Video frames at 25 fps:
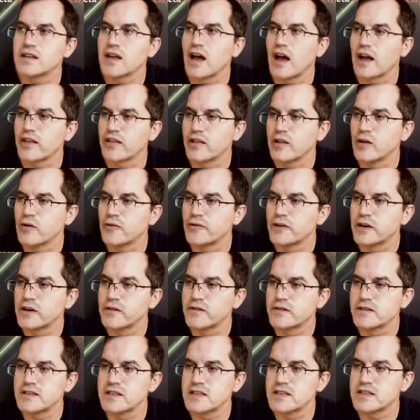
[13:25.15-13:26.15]
At low
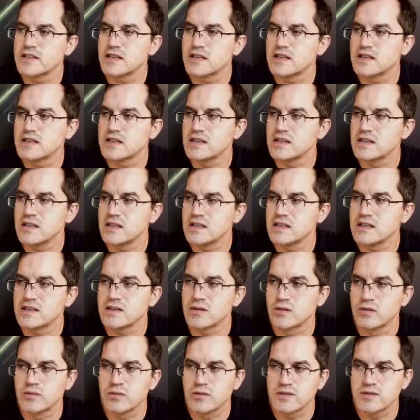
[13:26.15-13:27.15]
frequencies, it is
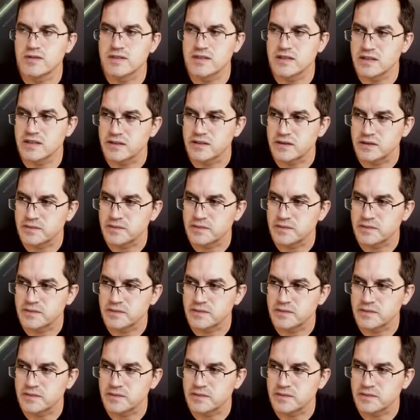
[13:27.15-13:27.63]
almost 0.